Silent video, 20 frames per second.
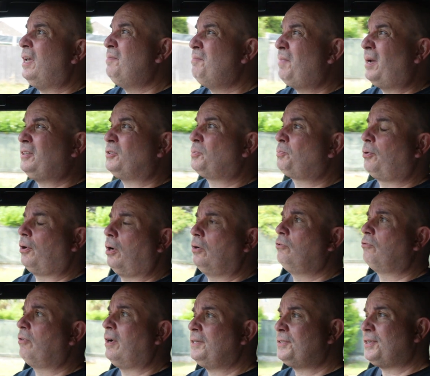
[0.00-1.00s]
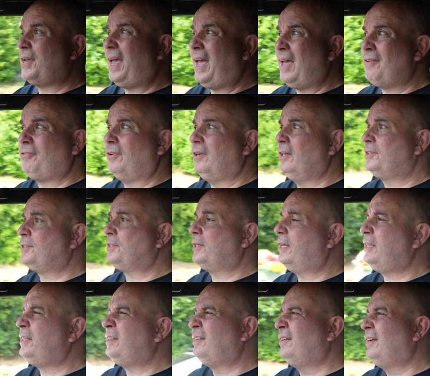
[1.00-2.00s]
it makes progress
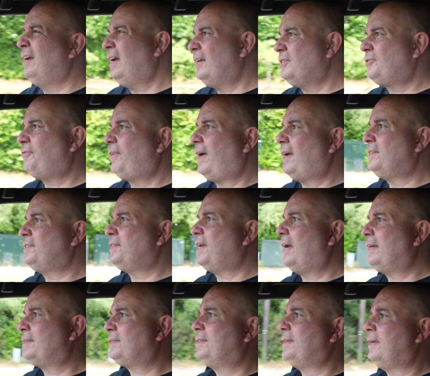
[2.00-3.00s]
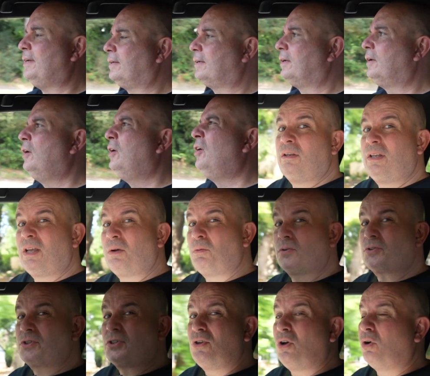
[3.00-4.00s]
effortlessly, it's fantastic. Now
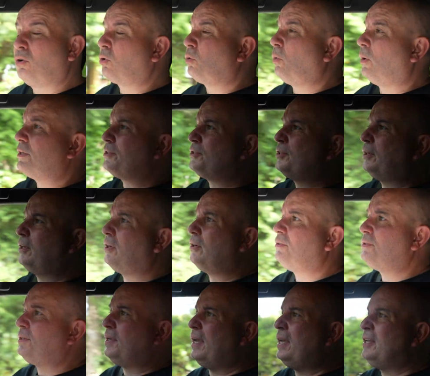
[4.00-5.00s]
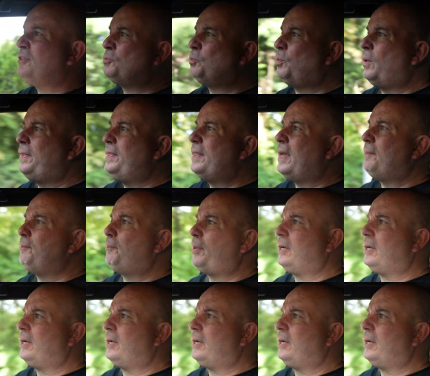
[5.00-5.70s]
what's not quite so good is when that